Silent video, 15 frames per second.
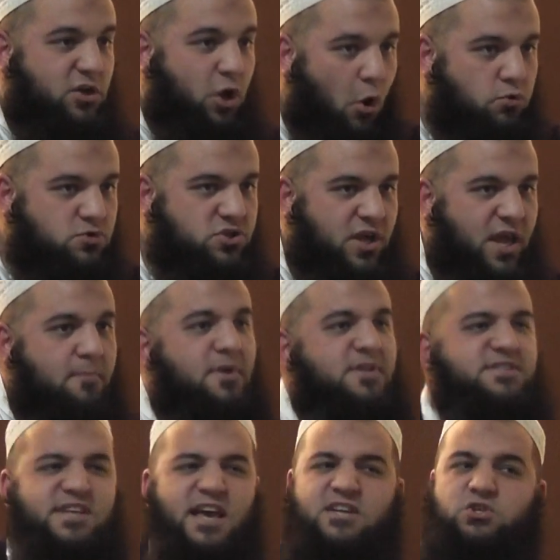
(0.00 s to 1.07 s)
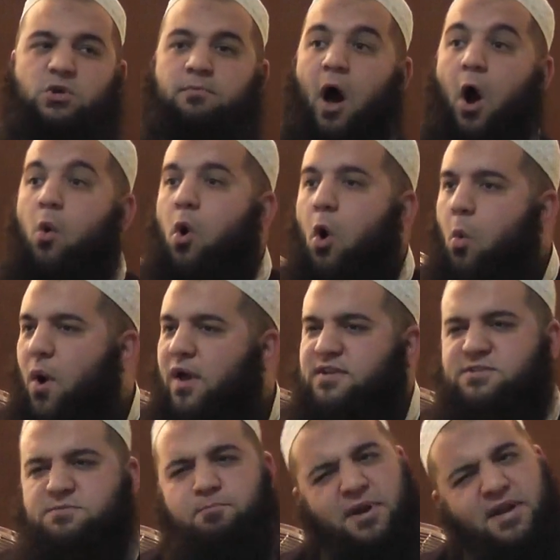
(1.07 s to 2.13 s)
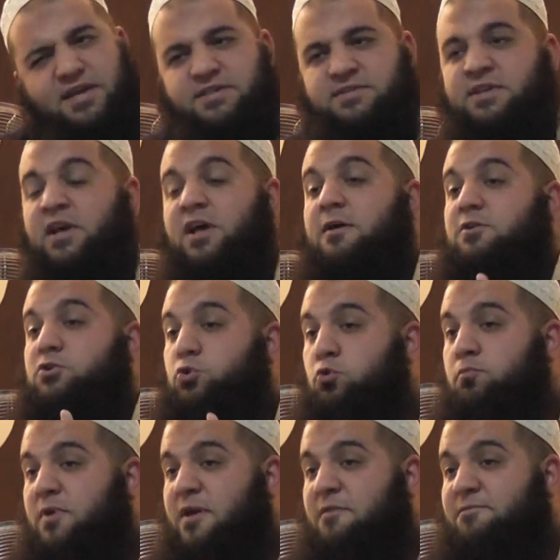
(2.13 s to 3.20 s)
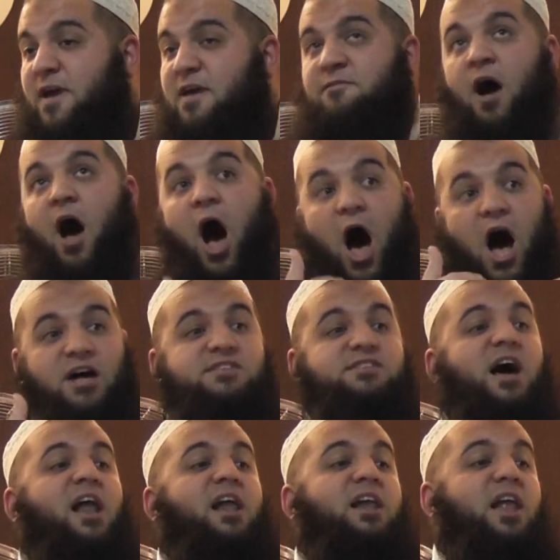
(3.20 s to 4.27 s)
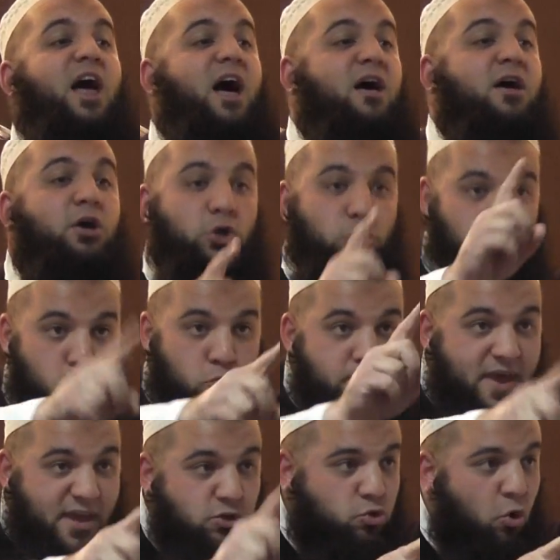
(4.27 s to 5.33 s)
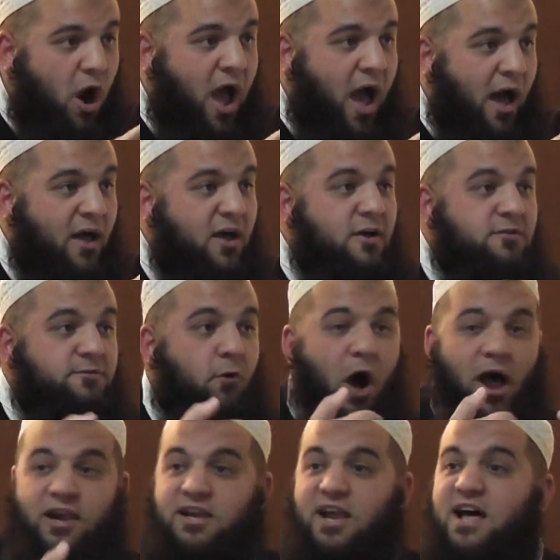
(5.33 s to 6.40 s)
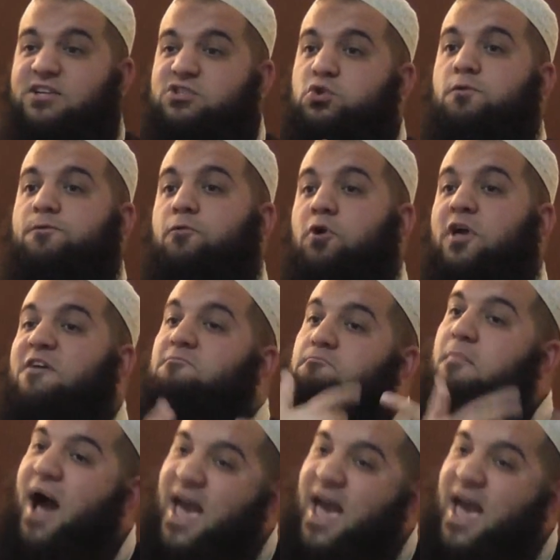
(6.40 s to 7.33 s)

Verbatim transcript: then go to him and say to him, oh Uwais, please do me a favor, ask Allah, you make dua for Allah to forgive